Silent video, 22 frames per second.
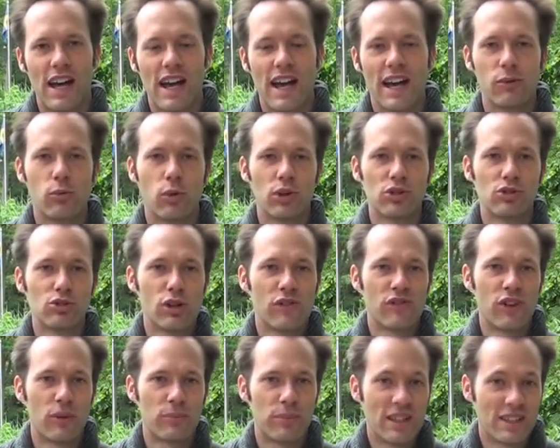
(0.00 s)
and once you
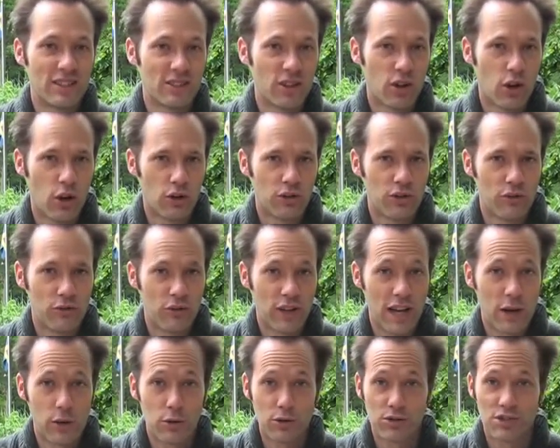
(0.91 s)
have picked all the
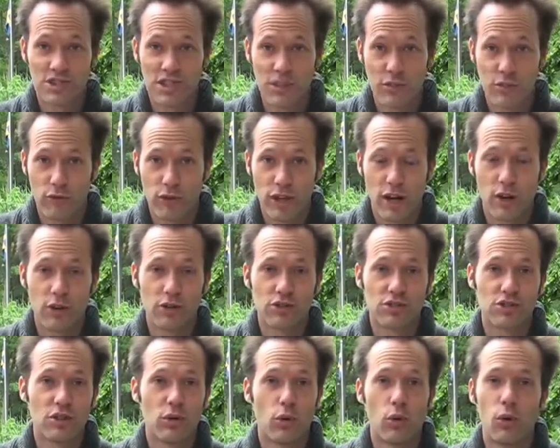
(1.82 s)
flowers, the 7
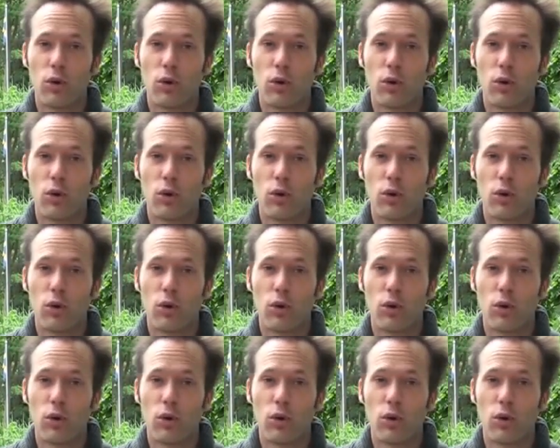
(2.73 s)
flowers,